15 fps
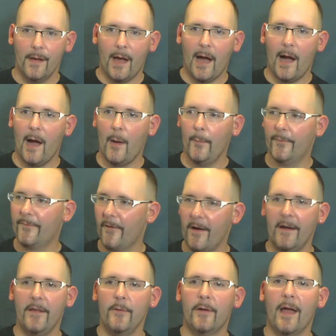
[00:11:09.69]
For
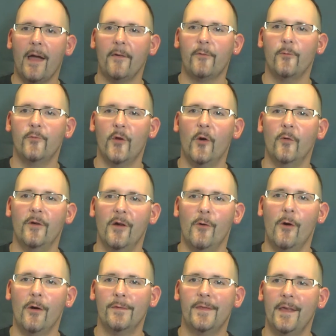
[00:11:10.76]
any of you guys who don't
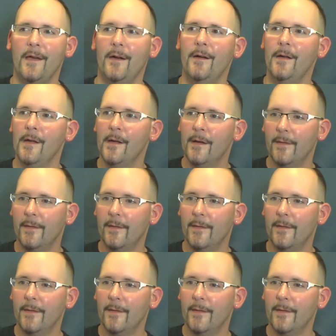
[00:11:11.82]
know out there,